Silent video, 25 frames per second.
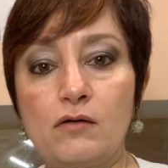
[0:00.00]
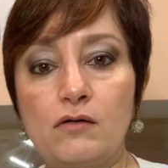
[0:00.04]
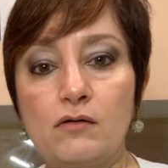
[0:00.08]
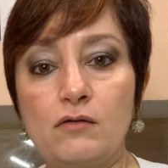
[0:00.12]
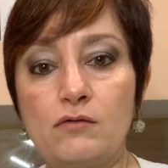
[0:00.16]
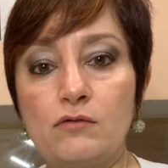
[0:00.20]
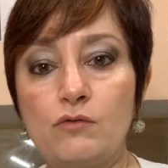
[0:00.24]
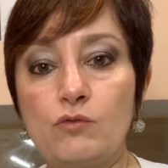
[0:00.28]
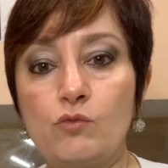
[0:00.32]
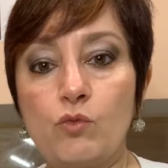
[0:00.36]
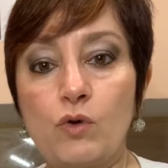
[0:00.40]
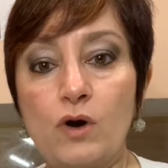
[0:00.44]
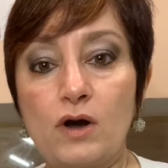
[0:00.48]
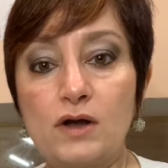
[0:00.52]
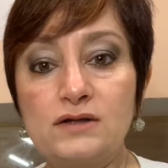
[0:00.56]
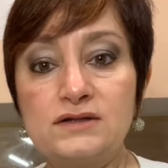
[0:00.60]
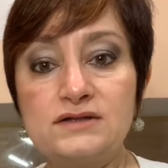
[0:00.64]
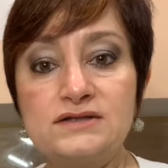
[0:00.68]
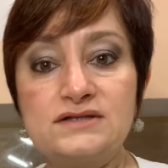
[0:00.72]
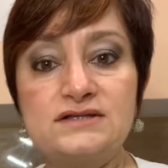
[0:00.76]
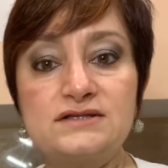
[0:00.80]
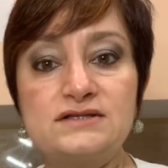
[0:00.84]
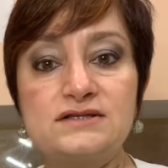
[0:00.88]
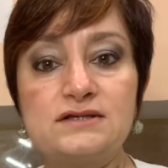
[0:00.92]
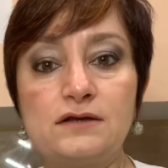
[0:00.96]

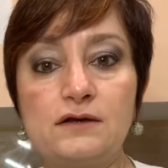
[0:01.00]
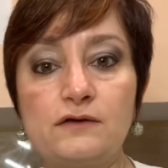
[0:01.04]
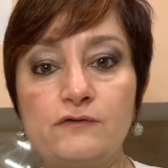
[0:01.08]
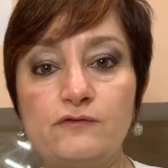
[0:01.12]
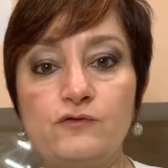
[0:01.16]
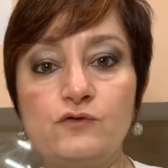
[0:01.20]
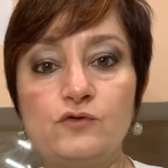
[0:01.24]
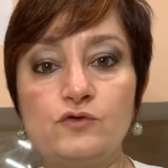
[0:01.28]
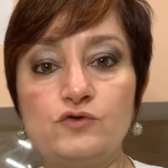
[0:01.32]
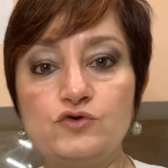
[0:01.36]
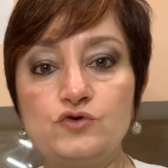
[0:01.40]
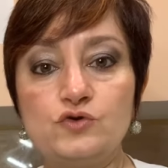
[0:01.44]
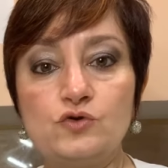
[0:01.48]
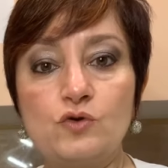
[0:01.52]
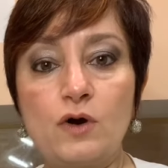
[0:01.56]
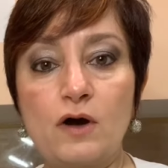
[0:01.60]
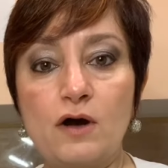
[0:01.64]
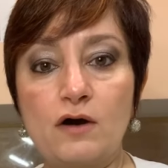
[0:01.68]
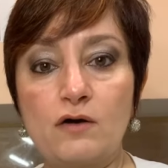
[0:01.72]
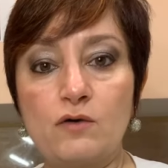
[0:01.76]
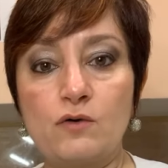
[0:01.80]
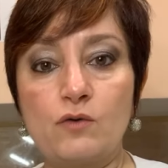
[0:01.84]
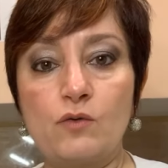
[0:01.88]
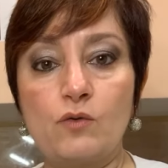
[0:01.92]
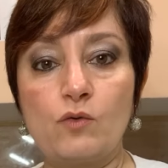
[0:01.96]
Once, if you do
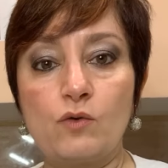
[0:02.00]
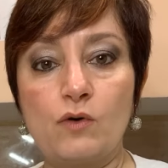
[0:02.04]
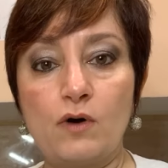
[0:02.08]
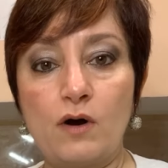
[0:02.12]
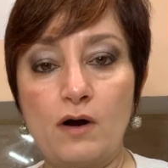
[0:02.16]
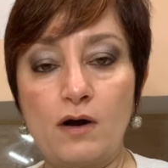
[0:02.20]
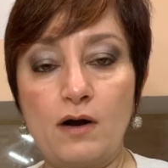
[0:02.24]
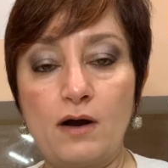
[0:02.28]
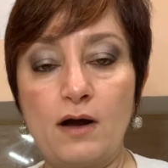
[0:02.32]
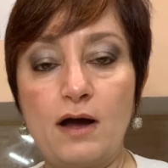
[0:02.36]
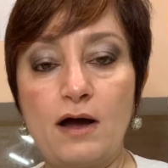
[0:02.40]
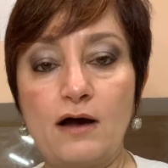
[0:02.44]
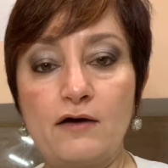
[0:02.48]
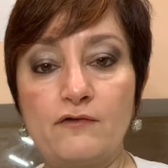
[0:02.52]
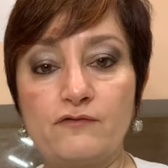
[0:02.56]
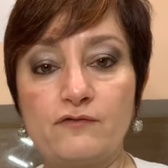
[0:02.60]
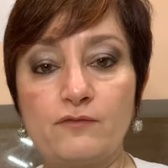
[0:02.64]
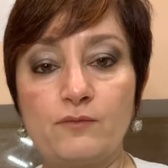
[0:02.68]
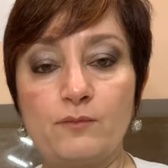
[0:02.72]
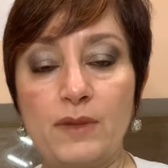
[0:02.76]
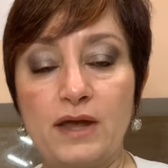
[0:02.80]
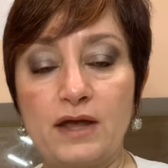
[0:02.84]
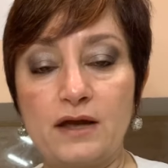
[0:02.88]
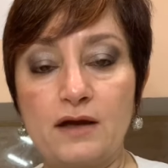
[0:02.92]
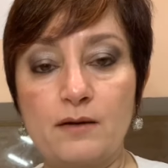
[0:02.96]
have
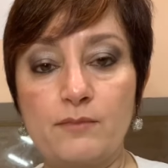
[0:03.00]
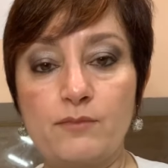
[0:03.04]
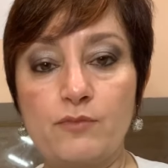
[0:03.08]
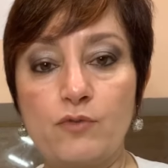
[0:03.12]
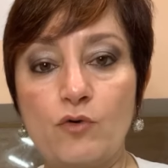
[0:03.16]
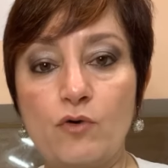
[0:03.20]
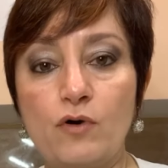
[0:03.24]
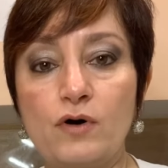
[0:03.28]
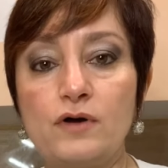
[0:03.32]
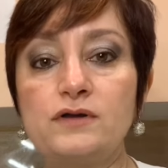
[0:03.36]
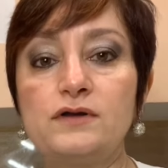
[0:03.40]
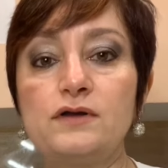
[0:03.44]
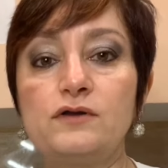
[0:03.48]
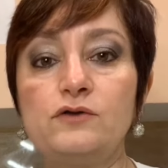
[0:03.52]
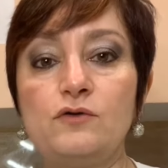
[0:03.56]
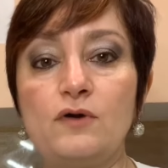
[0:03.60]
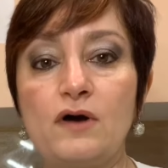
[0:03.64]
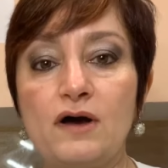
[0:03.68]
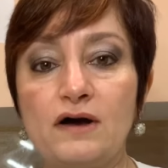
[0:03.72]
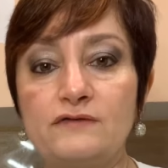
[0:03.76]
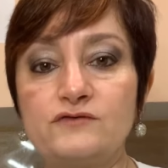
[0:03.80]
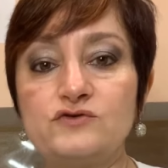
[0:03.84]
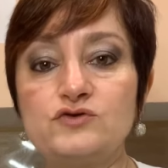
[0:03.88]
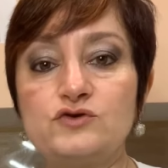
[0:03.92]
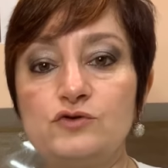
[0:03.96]
makeup on, then you
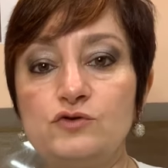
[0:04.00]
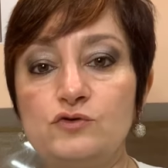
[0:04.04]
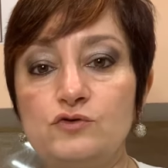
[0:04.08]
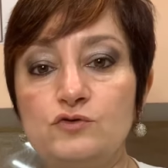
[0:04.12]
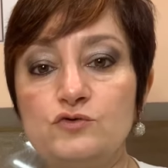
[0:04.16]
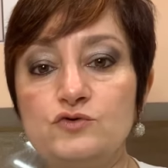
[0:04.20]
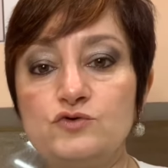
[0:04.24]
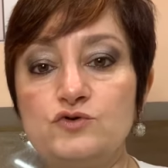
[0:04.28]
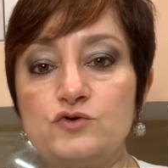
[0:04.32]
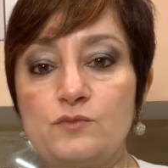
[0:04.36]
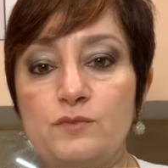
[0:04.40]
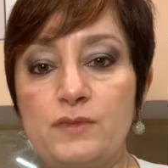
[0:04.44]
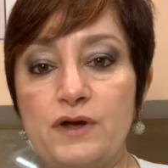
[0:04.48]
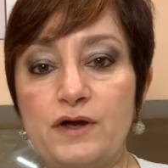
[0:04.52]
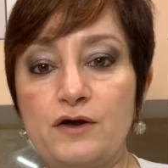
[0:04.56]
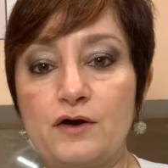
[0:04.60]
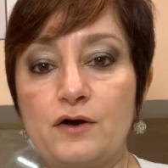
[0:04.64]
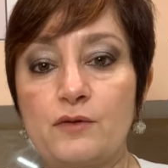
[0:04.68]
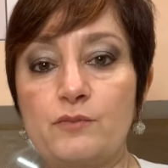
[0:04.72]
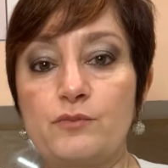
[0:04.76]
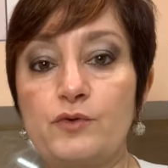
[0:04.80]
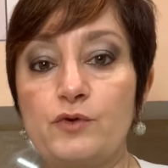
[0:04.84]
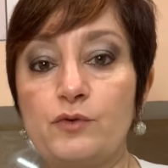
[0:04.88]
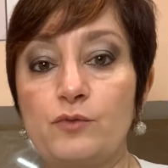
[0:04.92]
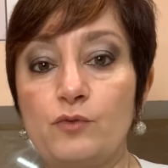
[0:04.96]
have to use your
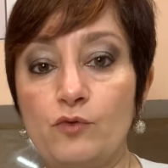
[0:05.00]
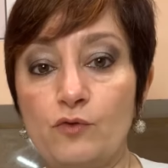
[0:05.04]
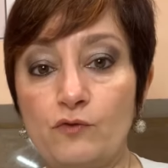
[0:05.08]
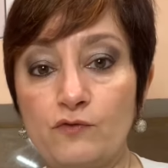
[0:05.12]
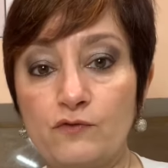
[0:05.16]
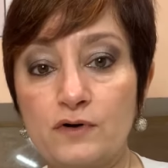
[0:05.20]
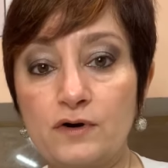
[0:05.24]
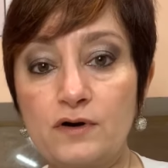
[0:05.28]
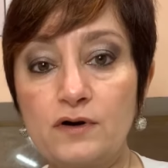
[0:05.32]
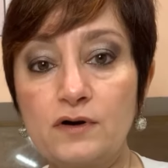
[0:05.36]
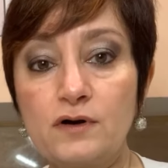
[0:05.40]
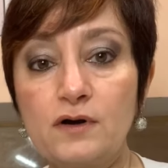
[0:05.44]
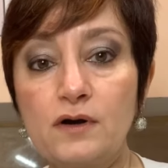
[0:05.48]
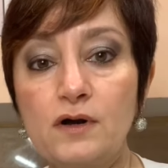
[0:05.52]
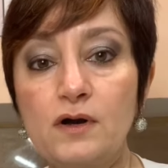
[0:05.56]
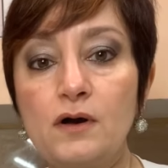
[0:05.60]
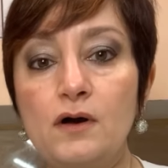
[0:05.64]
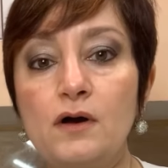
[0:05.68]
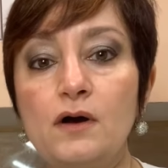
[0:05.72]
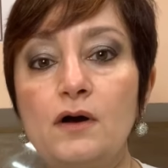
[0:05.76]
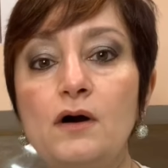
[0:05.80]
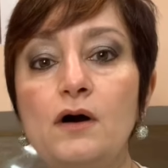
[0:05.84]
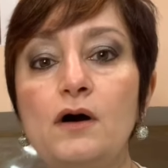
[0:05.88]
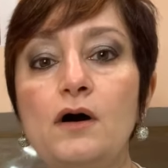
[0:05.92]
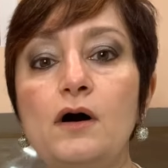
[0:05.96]
makeup remover
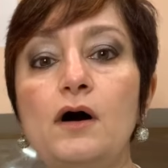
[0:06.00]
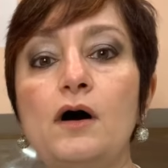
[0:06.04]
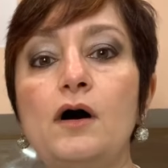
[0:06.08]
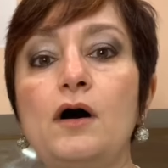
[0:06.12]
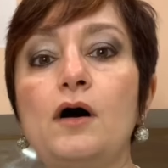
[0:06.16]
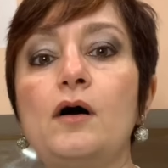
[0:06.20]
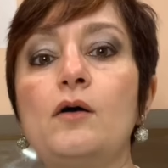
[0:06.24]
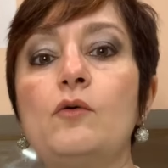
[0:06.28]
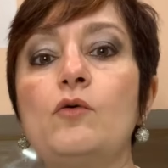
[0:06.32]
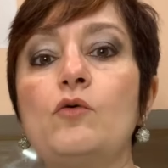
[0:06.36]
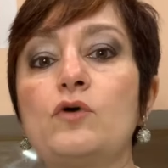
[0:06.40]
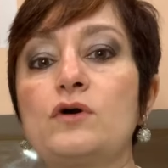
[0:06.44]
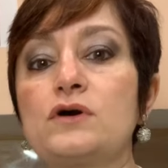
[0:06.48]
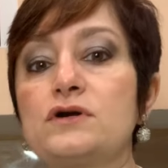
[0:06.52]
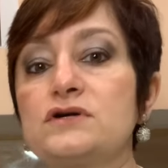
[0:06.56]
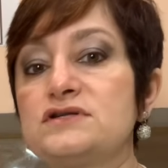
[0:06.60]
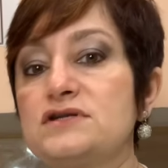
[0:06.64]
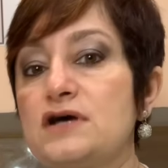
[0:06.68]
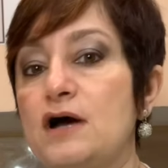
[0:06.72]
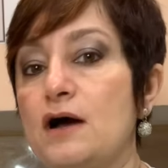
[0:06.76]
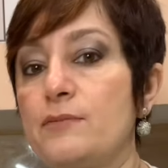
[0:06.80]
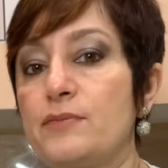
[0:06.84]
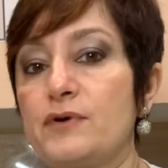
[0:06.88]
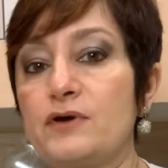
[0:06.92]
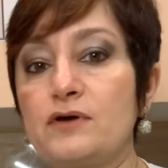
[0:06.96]
or a
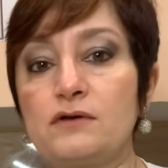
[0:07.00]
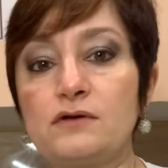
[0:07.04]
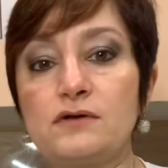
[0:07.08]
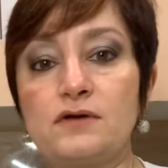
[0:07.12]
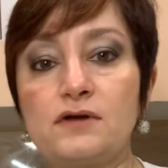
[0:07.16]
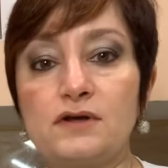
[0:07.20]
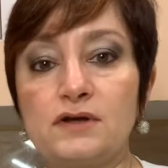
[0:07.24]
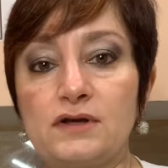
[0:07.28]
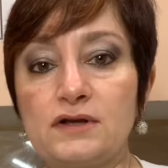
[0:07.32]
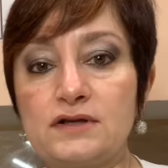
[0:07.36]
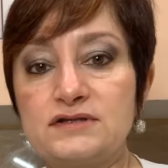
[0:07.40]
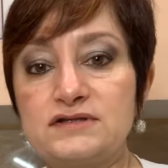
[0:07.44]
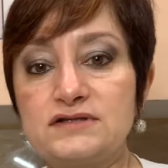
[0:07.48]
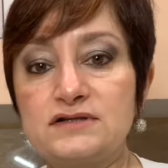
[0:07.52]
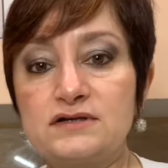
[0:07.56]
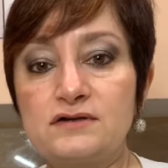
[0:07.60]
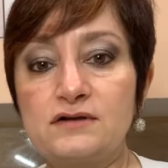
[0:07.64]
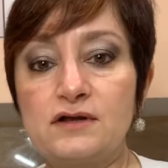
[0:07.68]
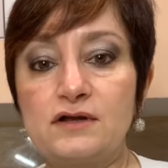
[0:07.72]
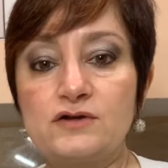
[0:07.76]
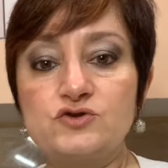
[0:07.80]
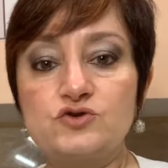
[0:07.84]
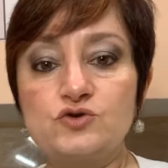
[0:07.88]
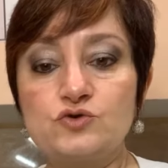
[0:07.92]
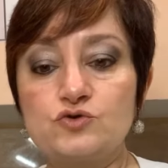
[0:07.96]
topical cleanser.
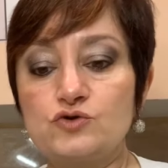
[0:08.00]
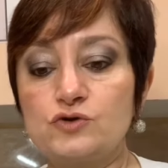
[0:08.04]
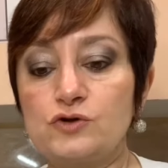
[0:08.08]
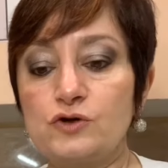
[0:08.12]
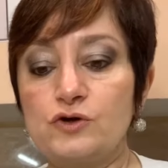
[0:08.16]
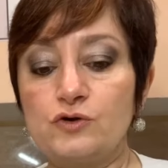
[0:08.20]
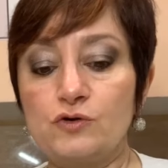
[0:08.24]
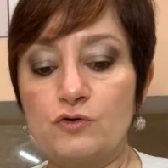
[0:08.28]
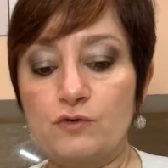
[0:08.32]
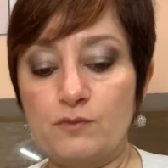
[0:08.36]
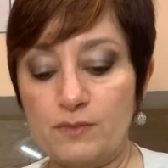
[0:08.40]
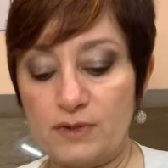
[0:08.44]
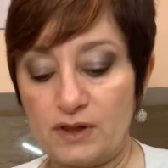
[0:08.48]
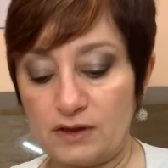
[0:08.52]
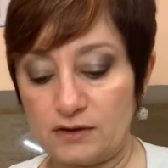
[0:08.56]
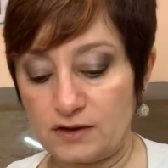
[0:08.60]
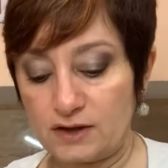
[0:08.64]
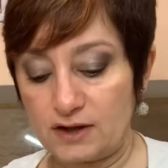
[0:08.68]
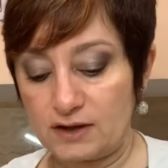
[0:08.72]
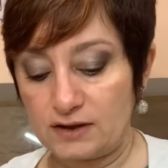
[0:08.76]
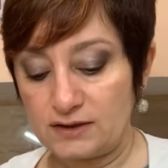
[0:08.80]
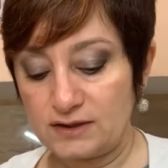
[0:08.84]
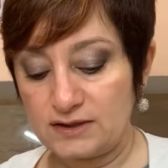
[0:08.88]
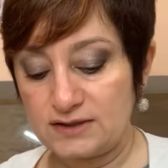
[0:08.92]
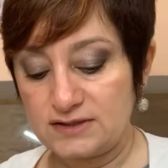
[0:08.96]
That's usually your milky
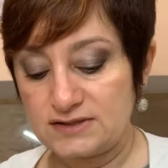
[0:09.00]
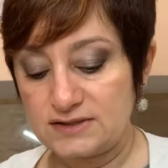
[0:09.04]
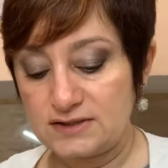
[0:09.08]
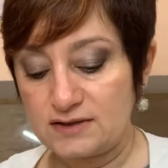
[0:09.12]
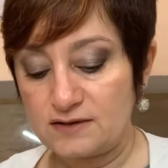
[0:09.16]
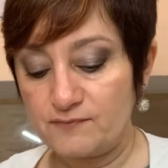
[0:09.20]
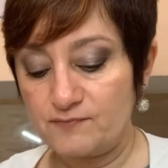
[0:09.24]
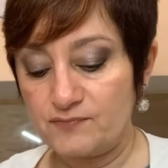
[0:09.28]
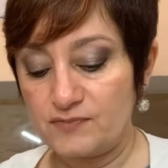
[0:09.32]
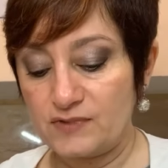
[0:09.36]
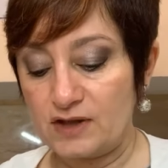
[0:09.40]
cleanser.